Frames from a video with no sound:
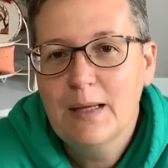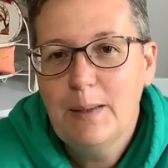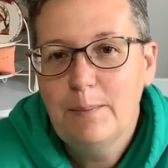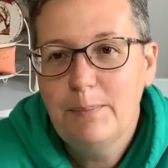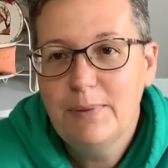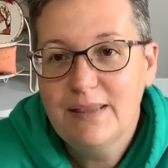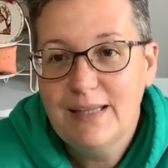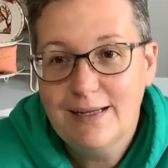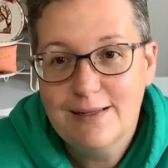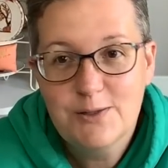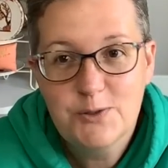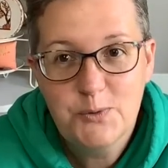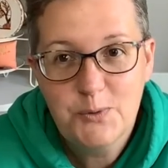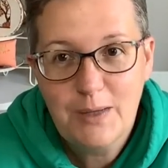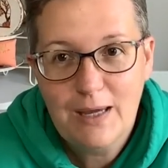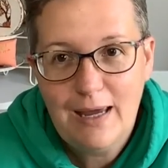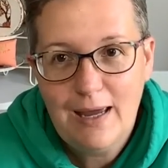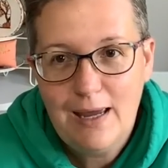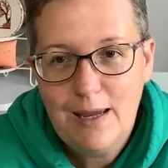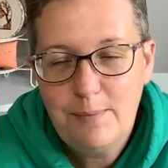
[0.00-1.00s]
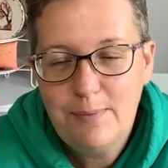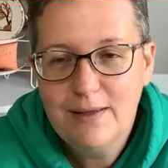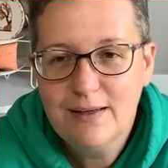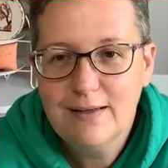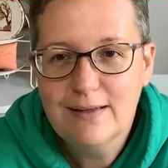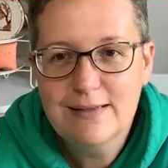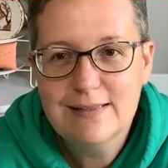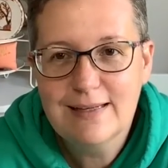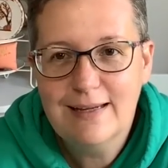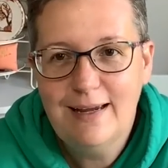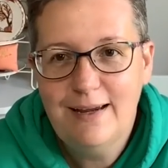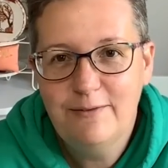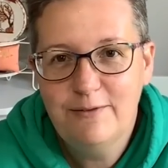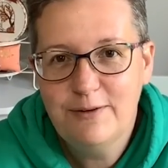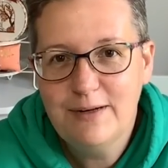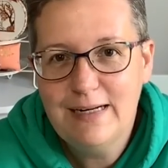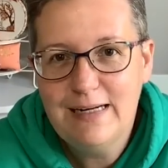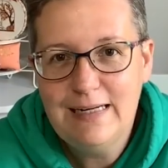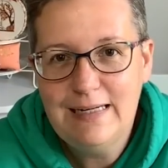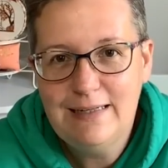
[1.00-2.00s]
But that's okay, because
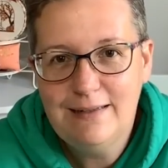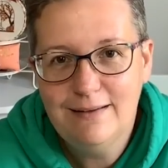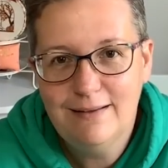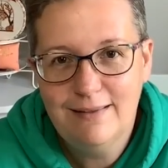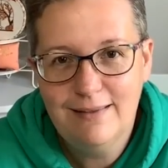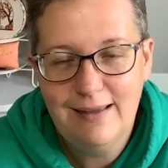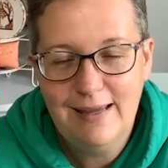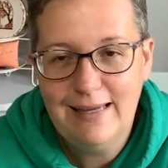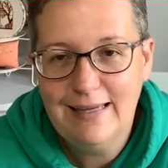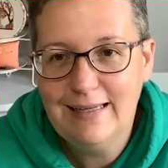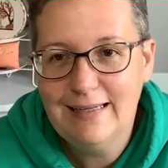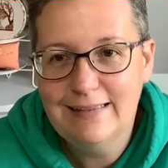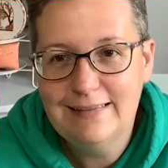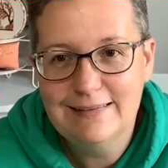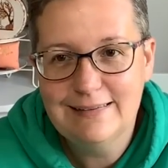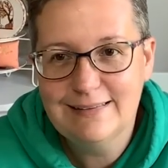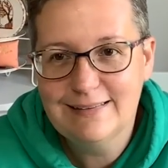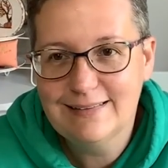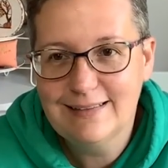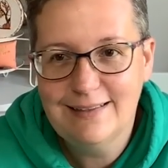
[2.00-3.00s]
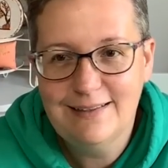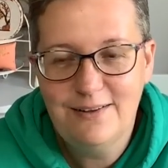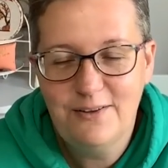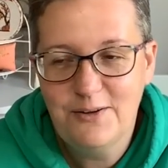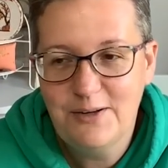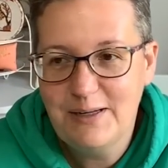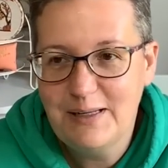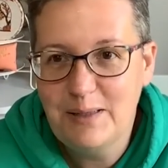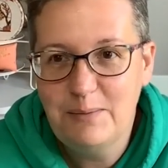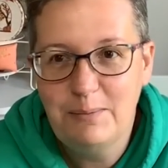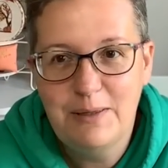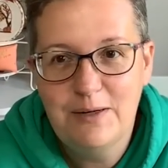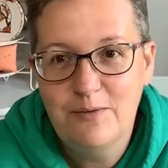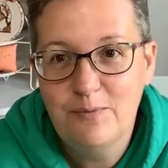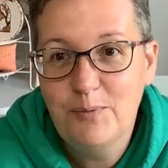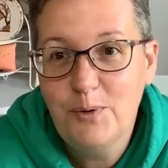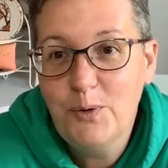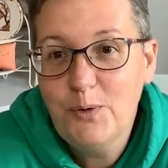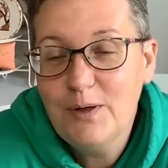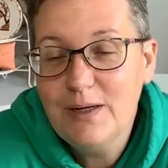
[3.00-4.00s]
everything is another little bit of
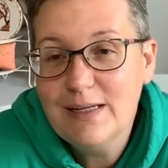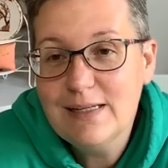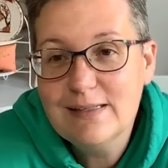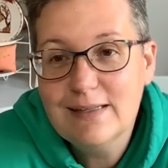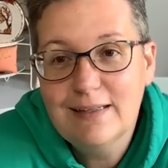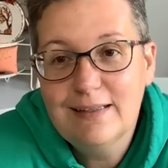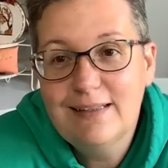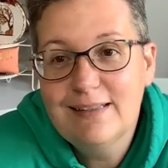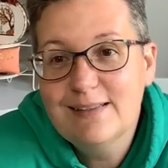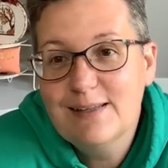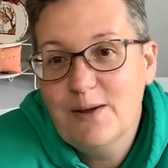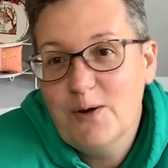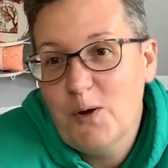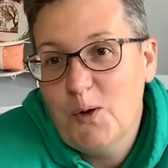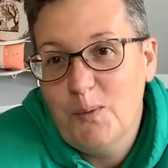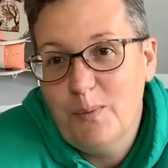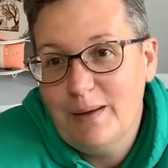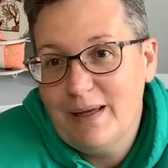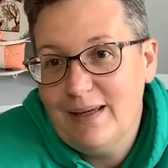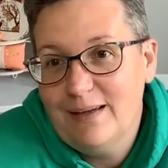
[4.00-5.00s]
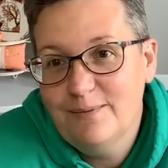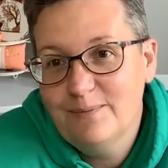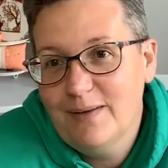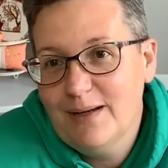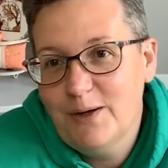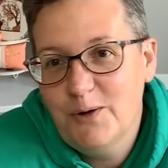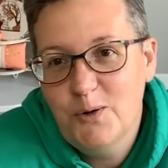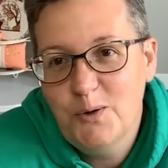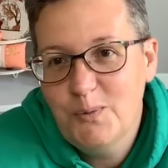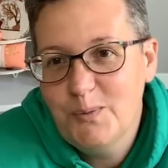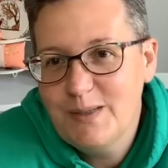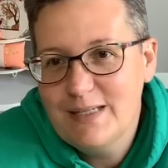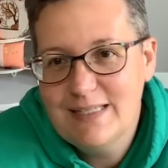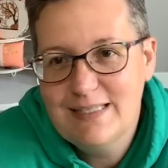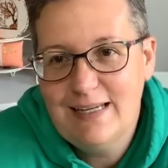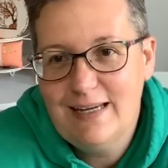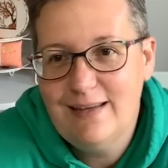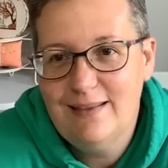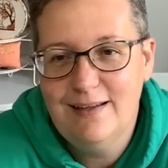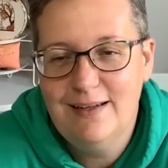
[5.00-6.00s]
progress and it's a hobby. I always
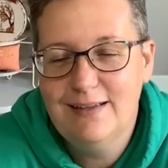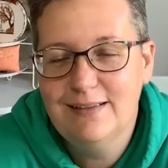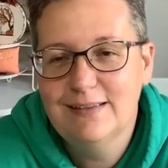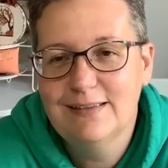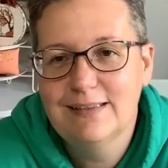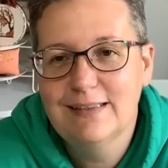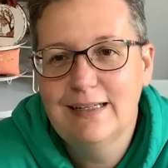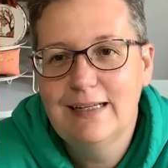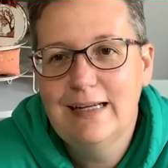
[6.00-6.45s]
say that.